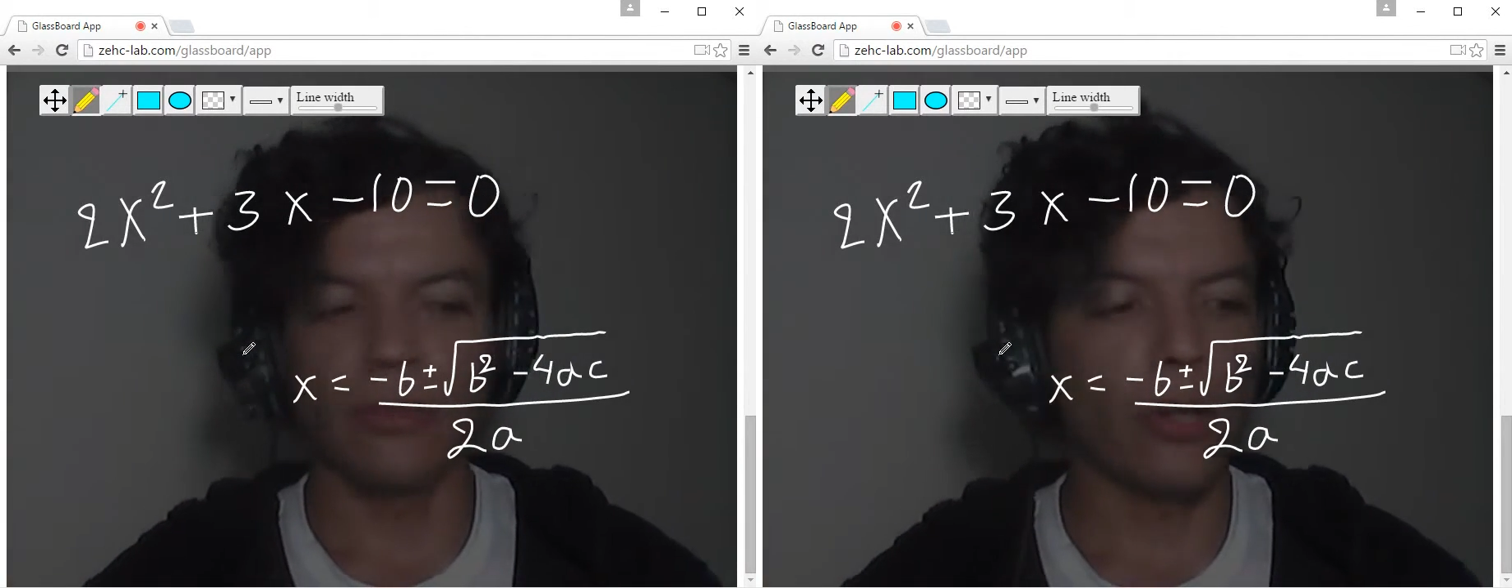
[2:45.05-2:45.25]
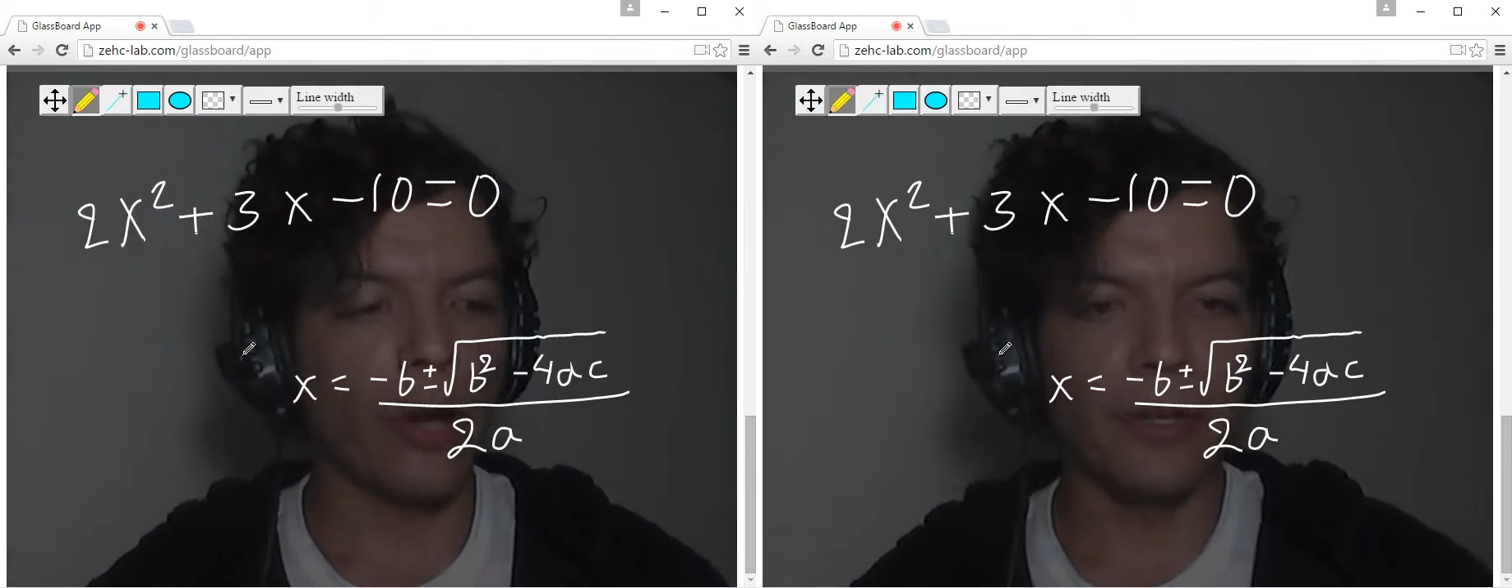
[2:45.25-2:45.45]

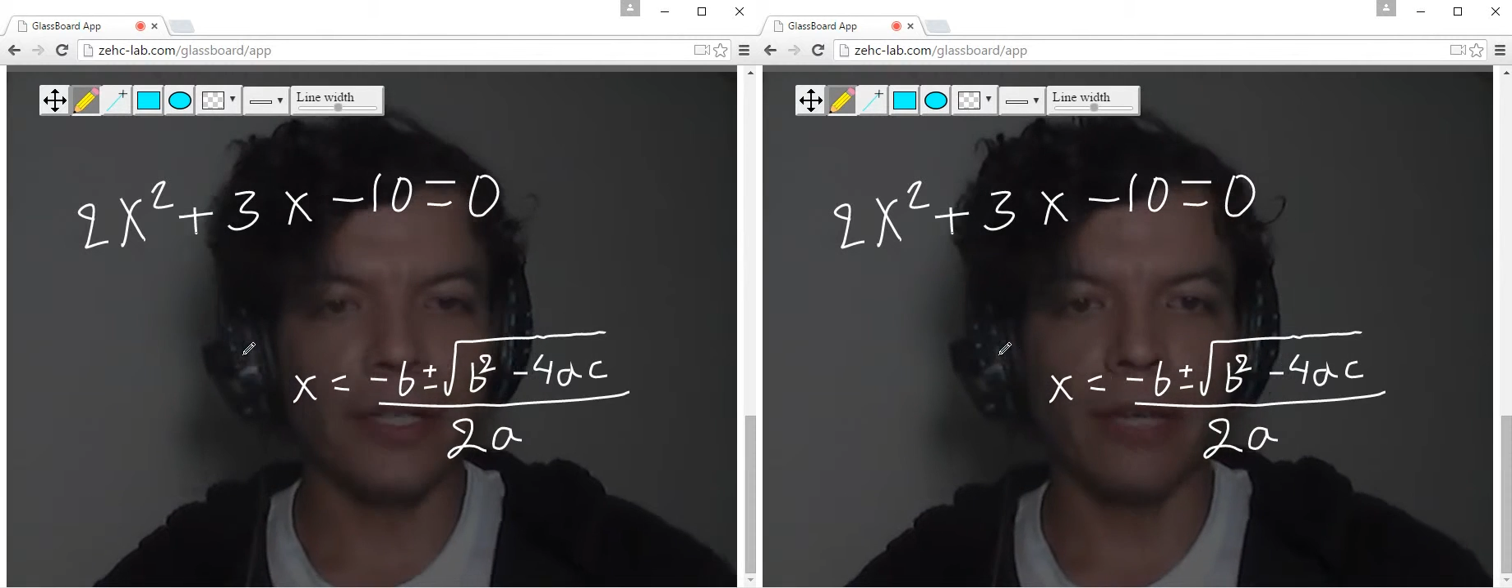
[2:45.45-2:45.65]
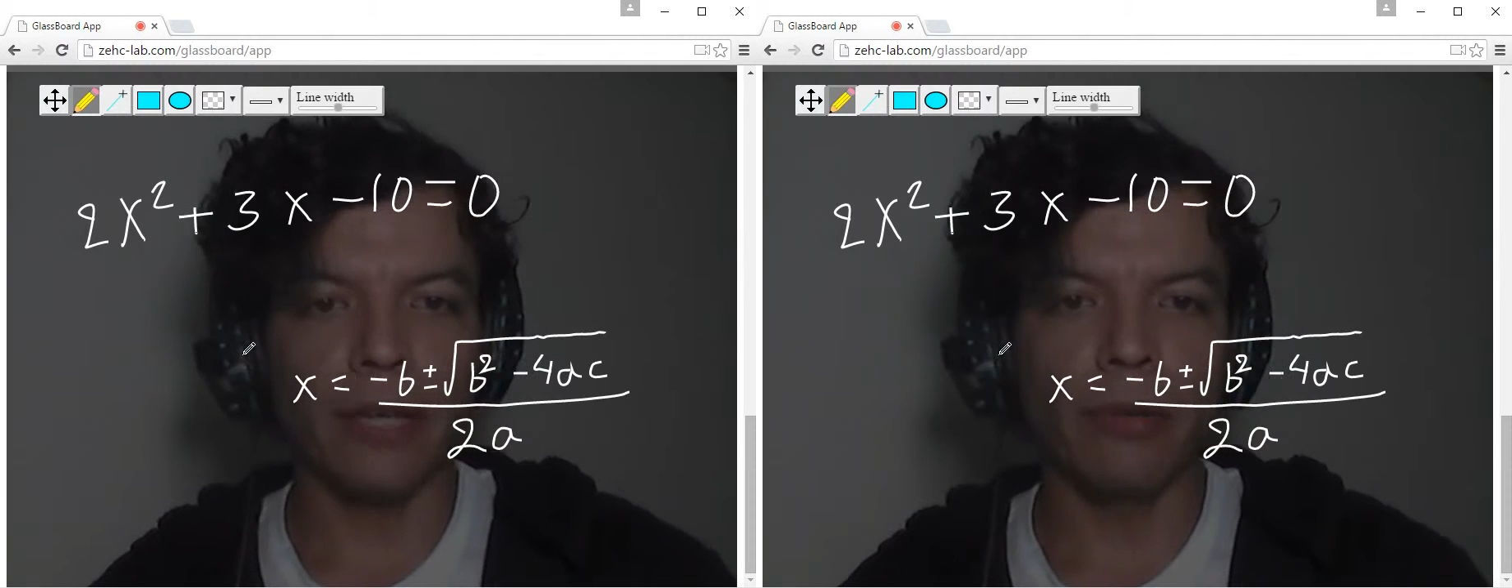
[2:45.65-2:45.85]

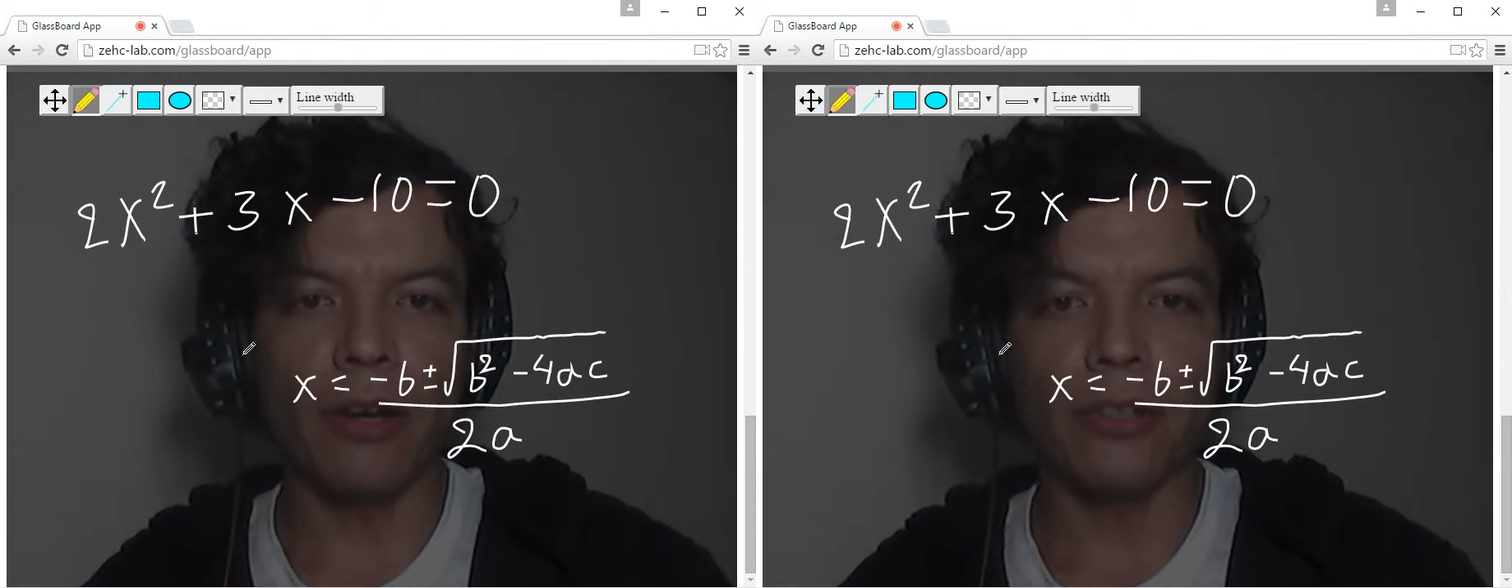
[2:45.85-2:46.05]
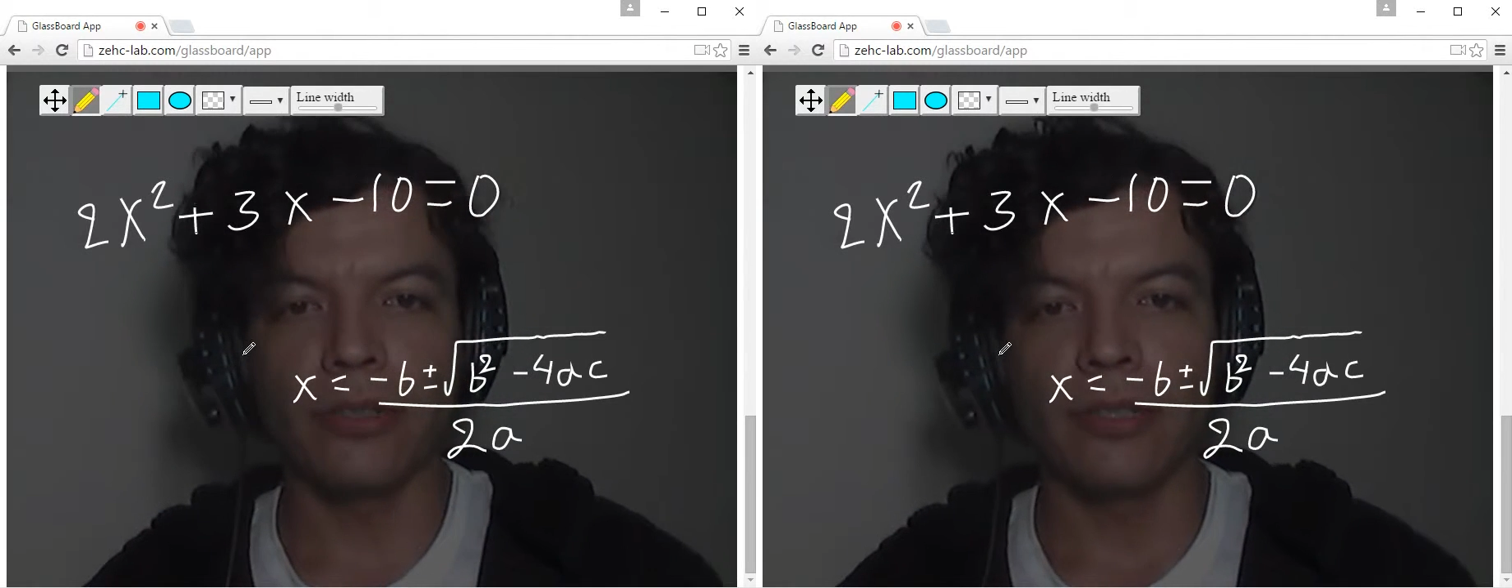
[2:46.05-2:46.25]
communicate with
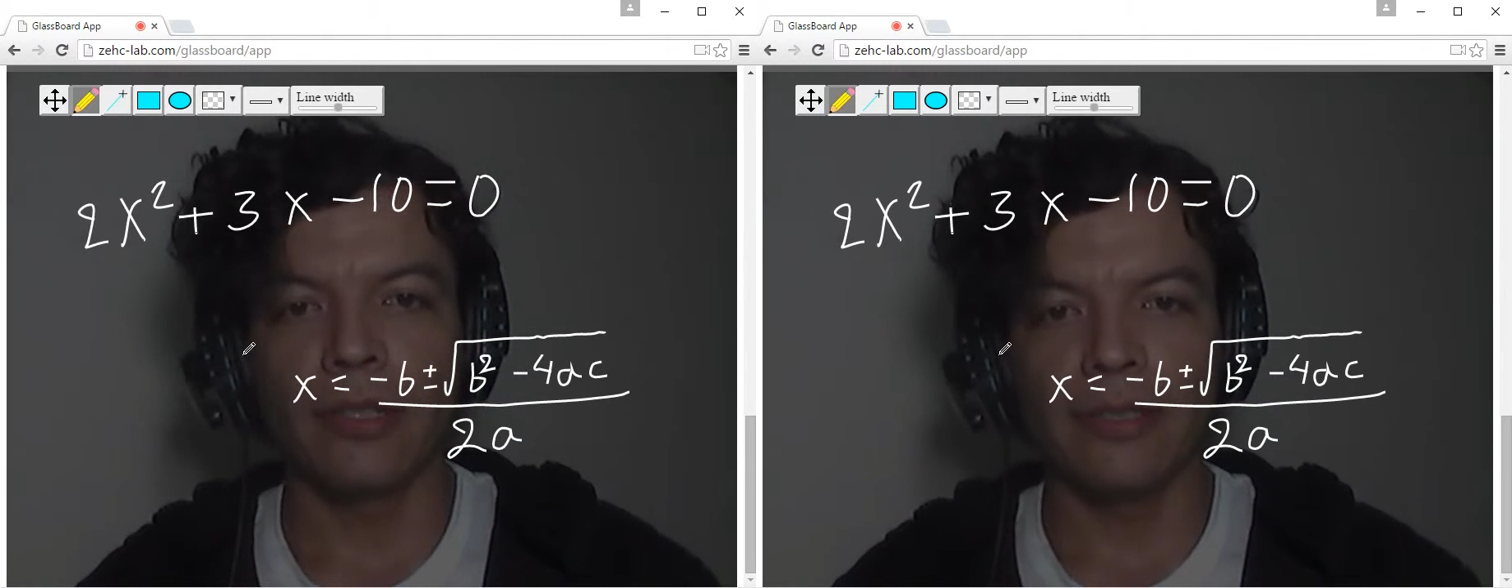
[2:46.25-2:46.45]
us,